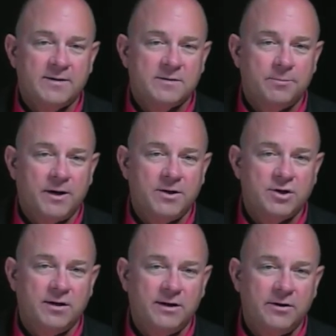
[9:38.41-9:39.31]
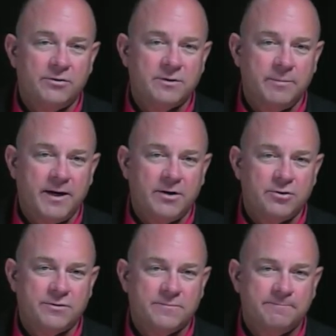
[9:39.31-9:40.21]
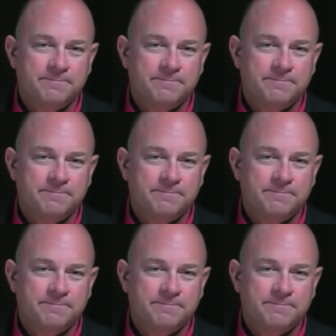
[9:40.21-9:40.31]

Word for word: supply chain leaders and managers.